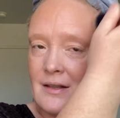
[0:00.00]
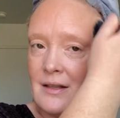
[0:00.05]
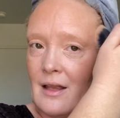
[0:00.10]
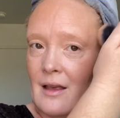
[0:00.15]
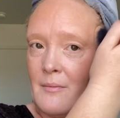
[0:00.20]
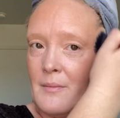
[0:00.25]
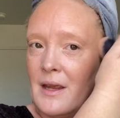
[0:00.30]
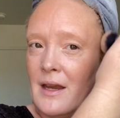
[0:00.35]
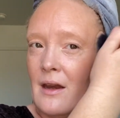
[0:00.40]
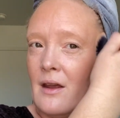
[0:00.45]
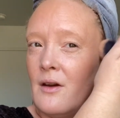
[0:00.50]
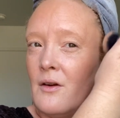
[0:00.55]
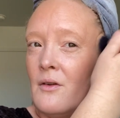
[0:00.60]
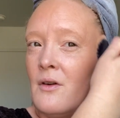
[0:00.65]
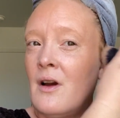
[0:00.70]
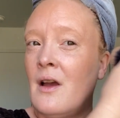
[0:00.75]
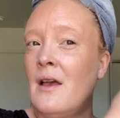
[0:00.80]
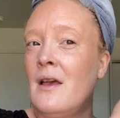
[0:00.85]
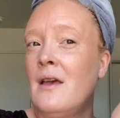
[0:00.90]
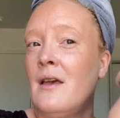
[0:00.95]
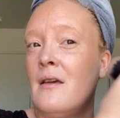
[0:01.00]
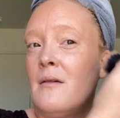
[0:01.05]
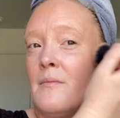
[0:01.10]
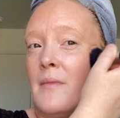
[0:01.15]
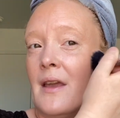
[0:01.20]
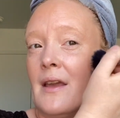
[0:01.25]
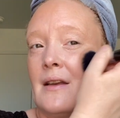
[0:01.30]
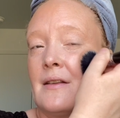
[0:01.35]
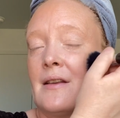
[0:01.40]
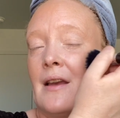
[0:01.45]
let me know,
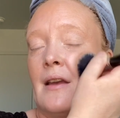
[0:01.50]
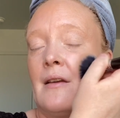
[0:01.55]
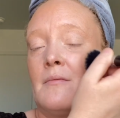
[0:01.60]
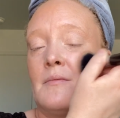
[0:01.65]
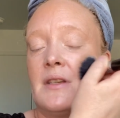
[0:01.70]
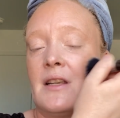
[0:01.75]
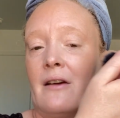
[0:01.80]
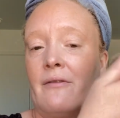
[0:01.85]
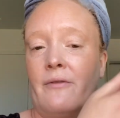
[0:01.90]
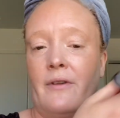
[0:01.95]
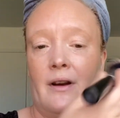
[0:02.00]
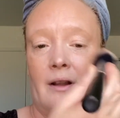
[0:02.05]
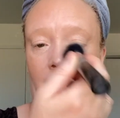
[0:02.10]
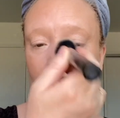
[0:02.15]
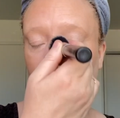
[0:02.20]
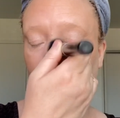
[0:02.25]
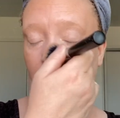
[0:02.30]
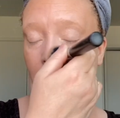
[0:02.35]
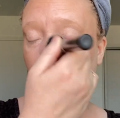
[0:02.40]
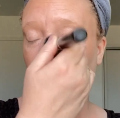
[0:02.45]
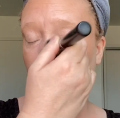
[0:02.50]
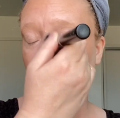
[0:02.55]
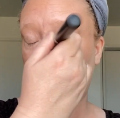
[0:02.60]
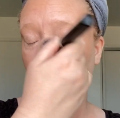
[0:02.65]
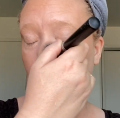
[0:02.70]
because I am definitely